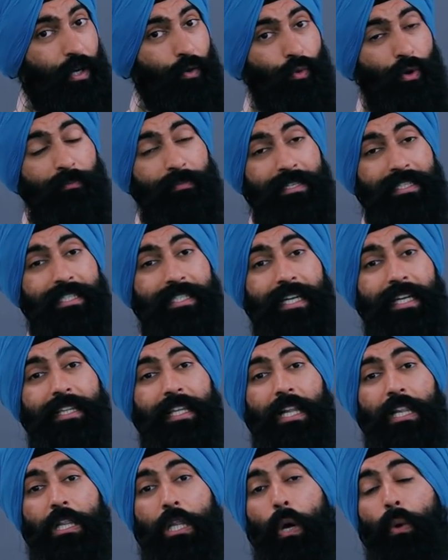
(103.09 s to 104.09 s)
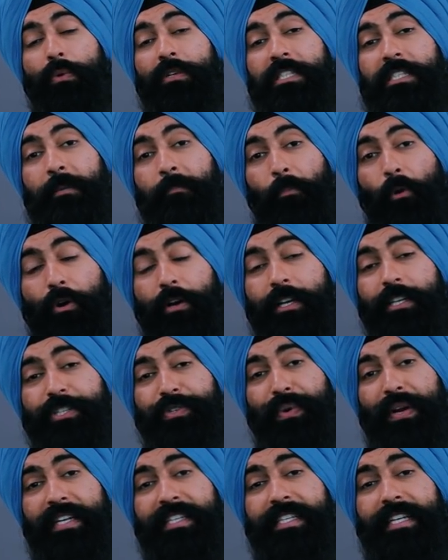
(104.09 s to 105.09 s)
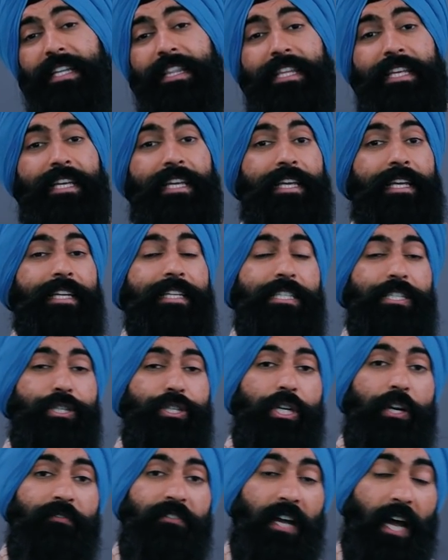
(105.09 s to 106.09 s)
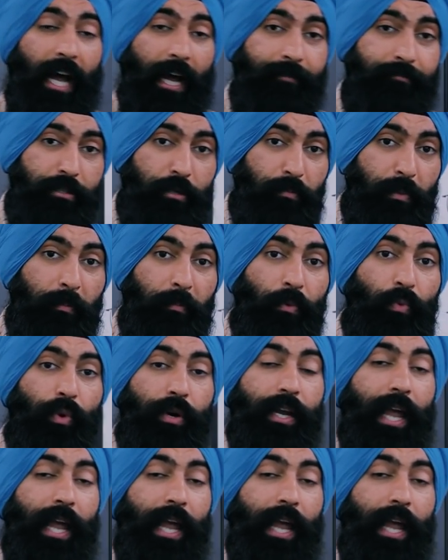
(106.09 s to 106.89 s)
We've been seeing the lowest mortgage rates in the history of time, so people were